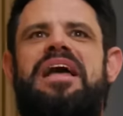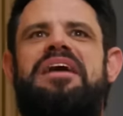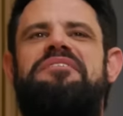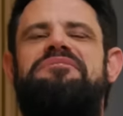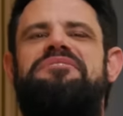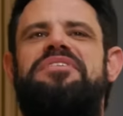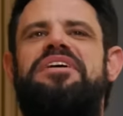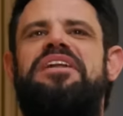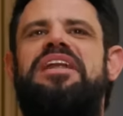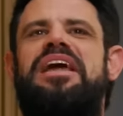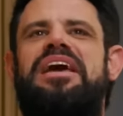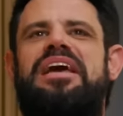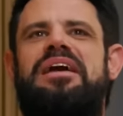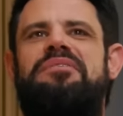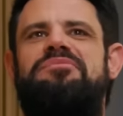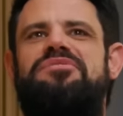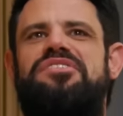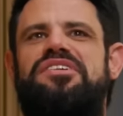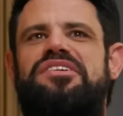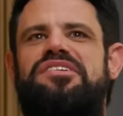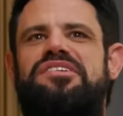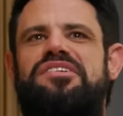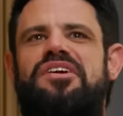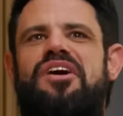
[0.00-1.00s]
I feel like I'm
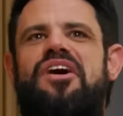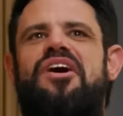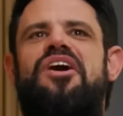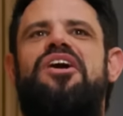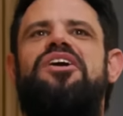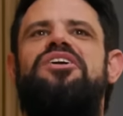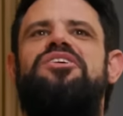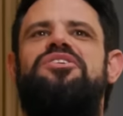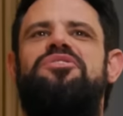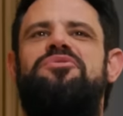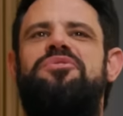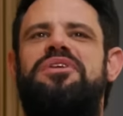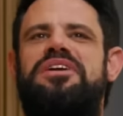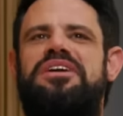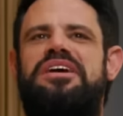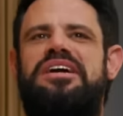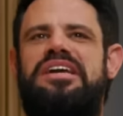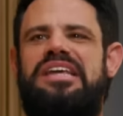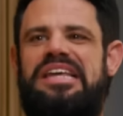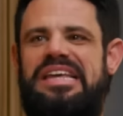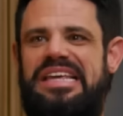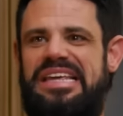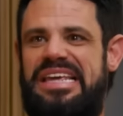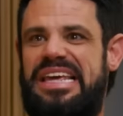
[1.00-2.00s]
just arguing
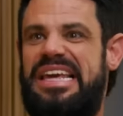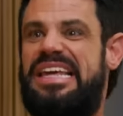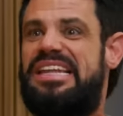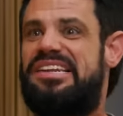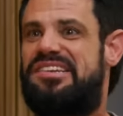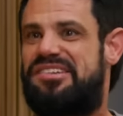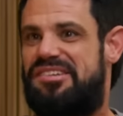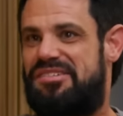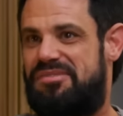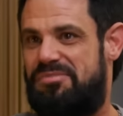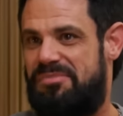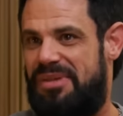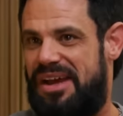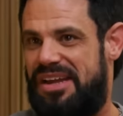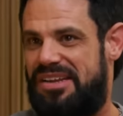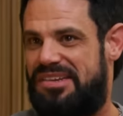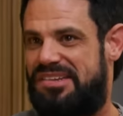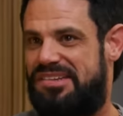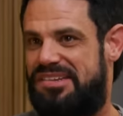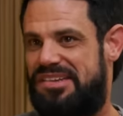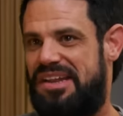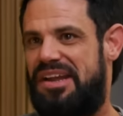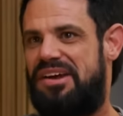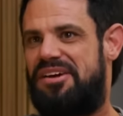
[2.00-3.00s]
against
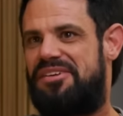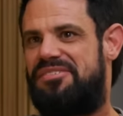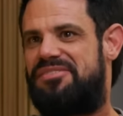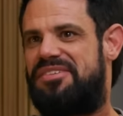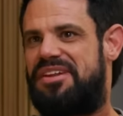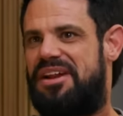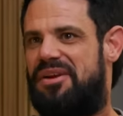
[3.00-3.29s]
myself.